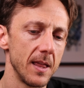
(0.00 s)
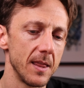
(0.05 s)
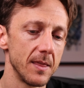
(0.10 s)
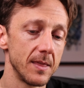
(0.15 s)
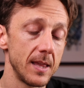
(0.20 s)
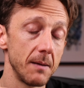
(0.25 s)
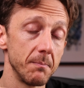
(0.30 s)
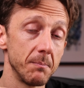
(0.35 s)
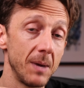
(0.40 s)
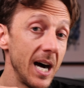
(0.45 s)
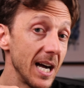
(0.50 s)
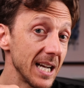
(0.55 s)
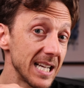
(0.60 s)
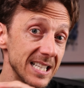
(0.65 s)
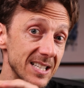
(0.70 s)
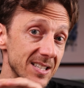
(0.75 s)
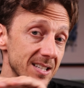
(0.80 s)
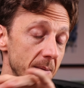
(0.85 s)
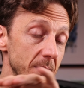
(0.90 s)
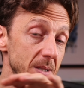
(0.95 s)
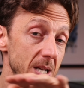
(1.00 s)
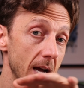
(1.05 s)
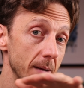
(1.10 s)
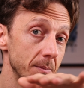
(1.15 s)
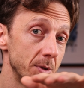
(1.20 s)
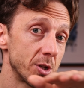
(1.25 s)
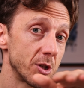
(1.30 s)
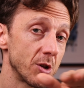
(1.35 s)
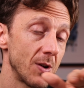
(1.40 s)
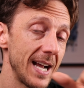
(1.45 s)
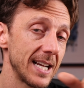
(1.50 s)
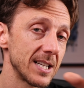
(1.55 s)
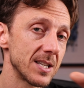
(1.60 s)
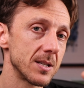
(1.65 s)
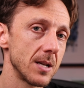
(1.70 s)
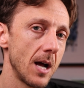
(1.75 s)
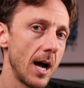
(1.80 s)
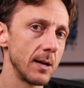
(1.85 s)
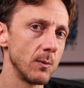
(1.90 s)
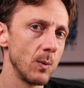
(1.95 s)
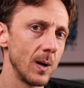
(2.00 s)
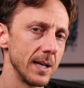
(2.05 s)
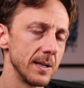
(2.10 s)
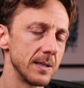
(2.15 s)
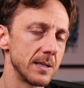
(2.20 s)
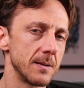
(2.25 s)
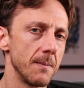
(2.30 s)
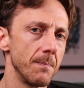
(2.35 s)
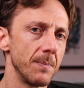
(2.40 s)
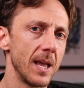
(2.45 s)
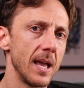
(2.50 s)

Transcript: that markets sometimes track sideways,